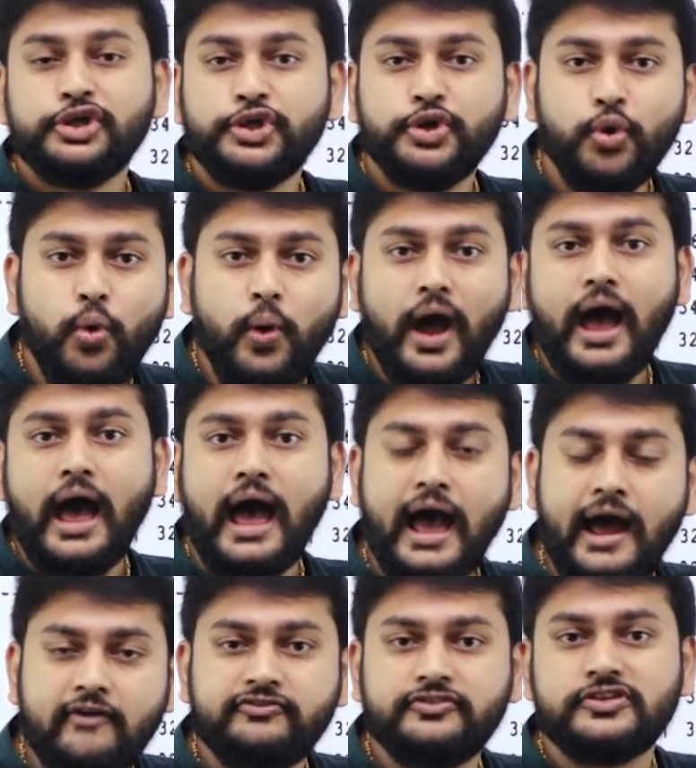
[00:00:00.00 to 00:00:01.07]
you
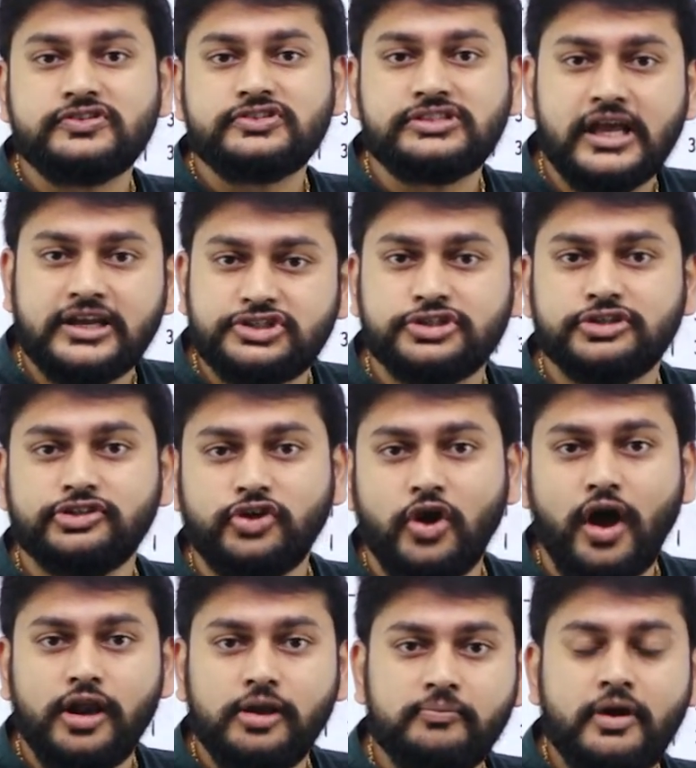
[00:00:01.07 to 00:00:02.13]
have the section
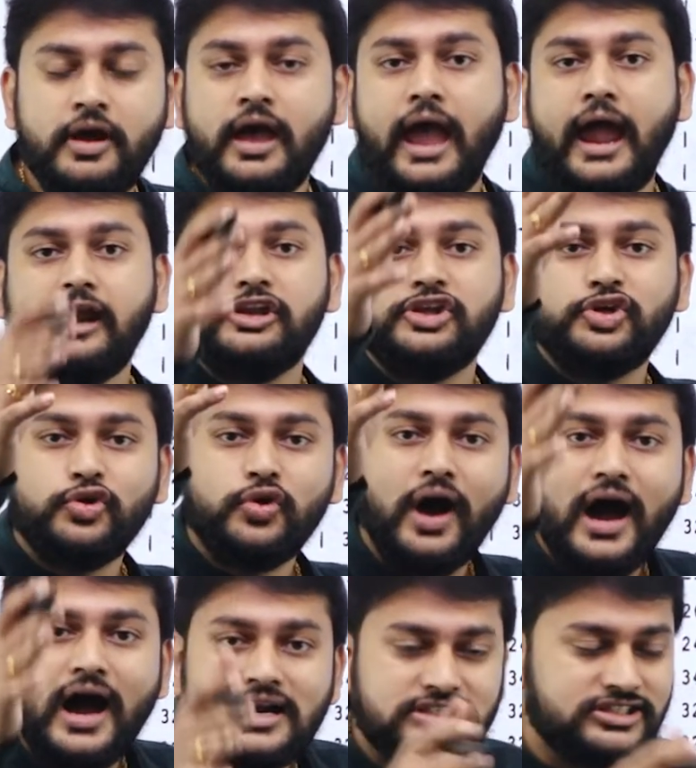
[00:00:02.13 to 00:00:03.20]
column and you are